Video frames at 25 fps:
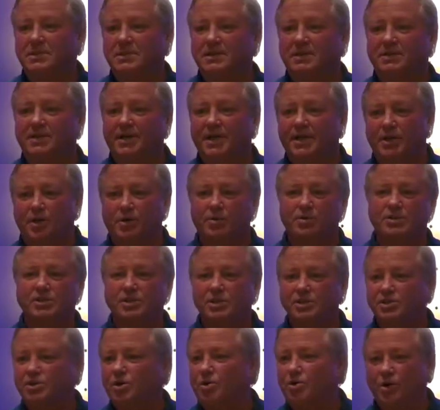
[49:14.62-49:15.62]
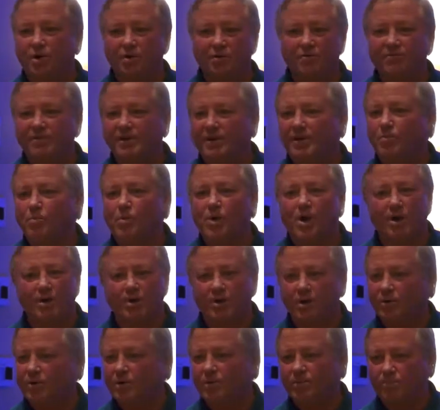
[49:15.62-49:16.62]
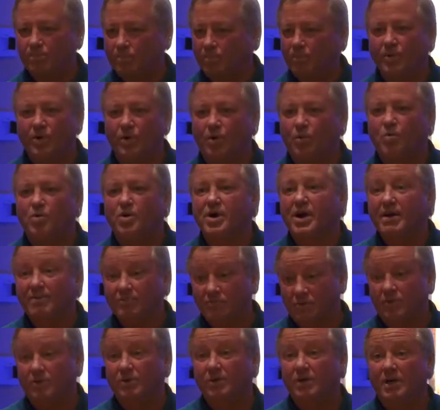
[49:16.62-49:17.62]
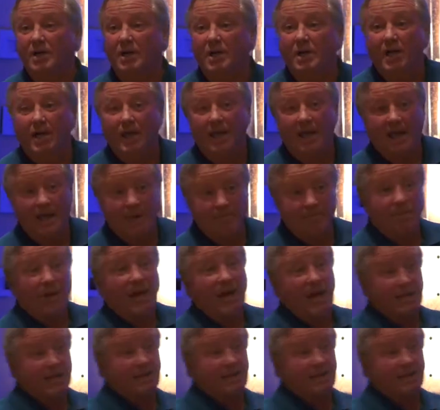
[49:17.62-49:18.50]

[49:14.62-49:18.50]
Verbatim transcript: Okay, go to Cisco, go to VMware, go to you know wherever, and buy